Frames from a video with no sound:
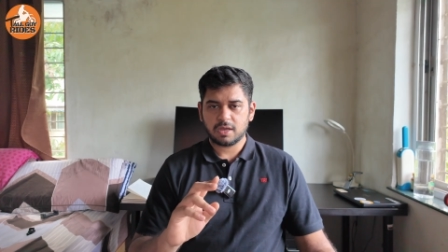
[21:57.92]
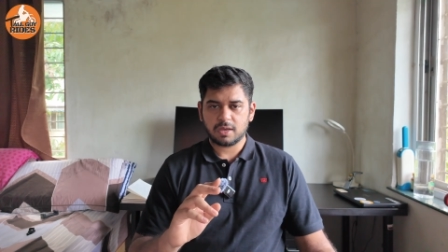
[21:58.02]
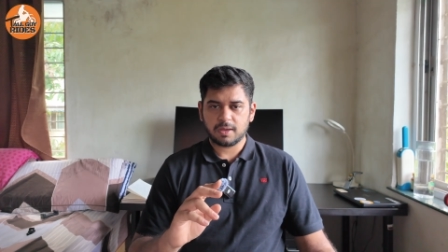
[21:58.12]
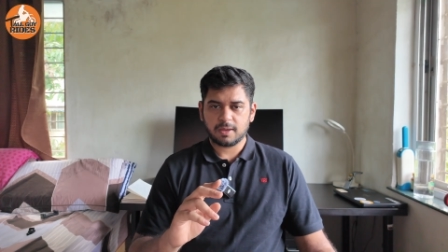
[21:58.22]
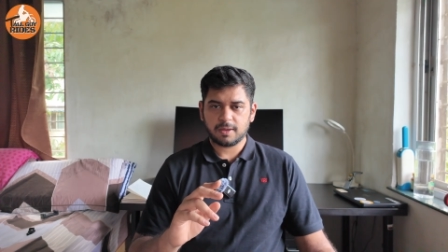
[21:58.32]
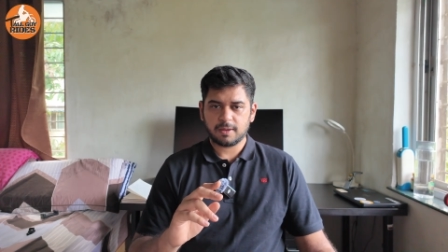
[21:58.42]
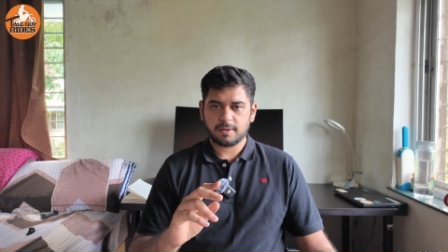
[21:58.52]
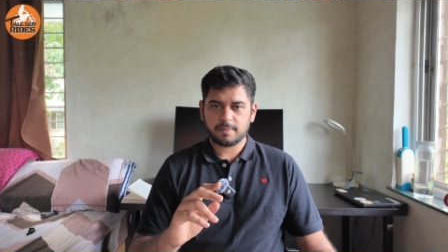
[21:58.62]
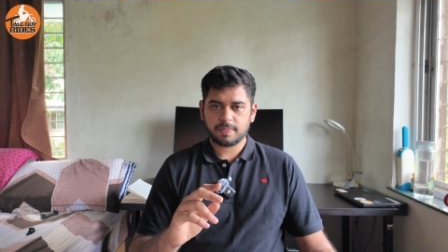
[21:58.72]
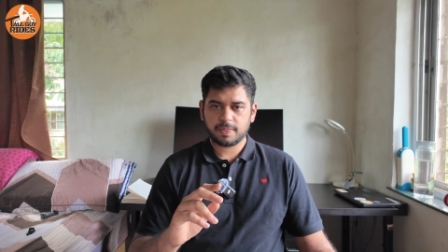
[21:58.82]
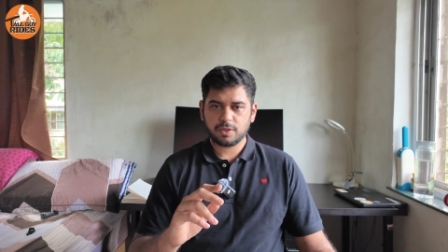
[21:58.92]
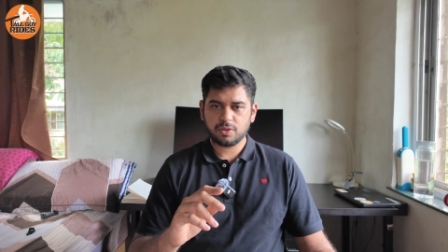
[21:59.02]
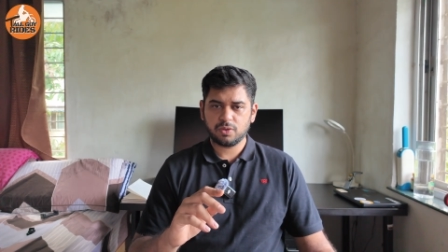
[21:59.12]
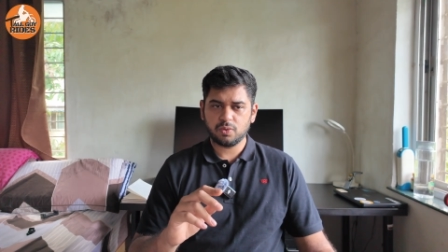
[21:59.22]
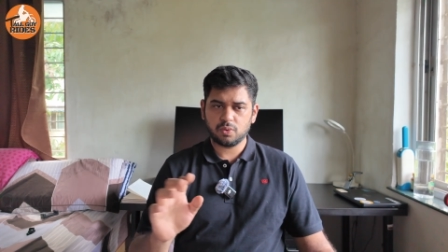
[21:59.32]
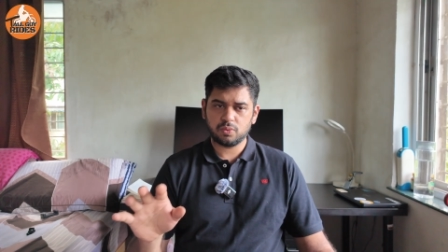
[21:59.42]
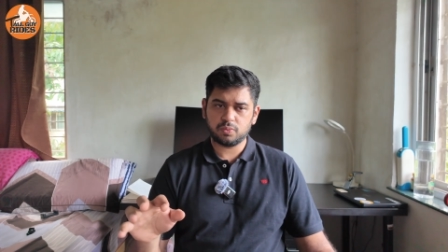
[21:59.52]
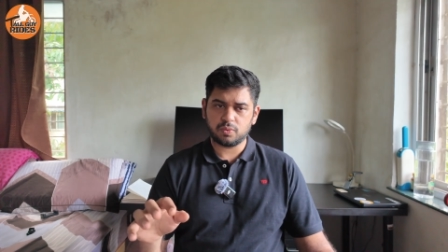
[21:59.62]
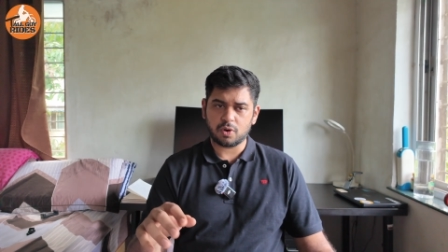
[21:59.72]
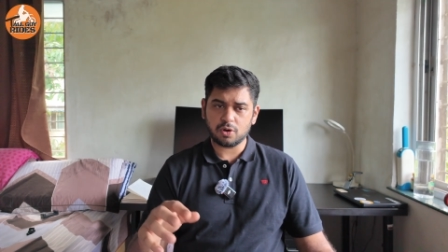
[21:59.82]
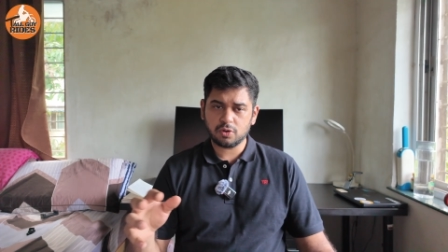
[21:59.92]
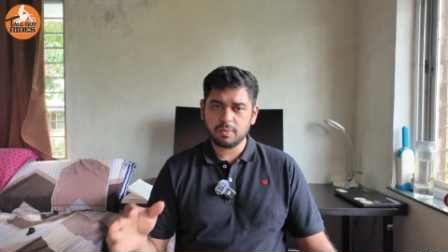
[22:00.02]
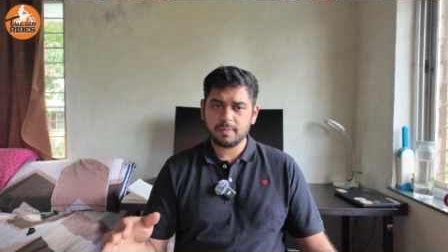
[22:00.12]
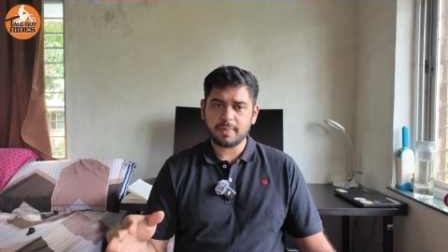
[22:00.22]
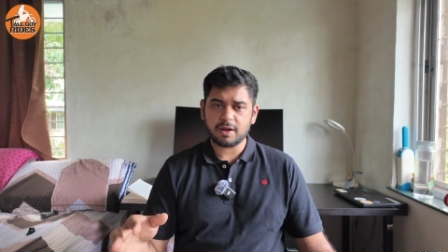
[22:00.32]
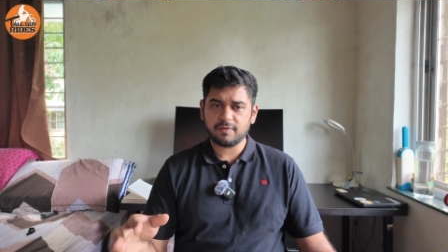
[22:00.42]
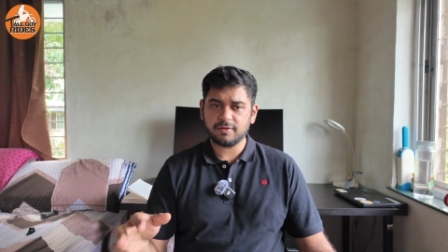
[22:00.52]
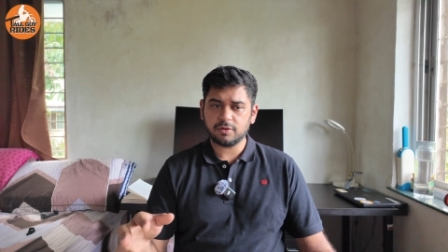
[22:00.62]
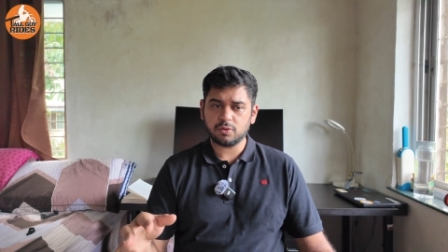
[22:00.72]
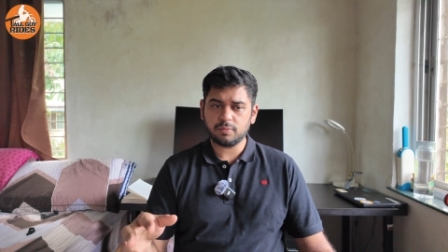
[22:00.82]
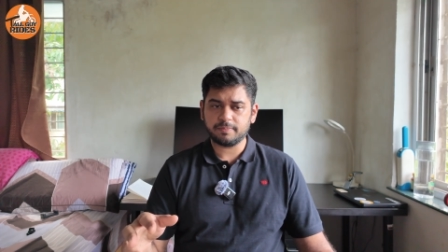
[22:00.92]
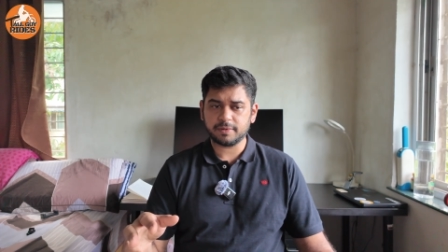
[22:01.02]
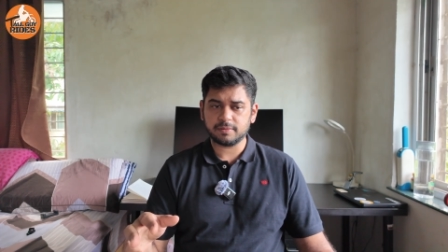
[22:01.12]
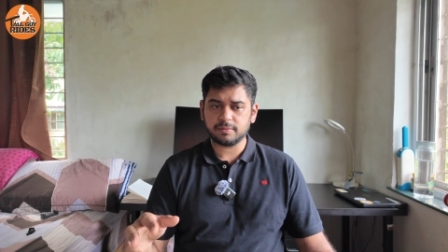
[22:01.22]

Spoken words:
you want to be part of the group,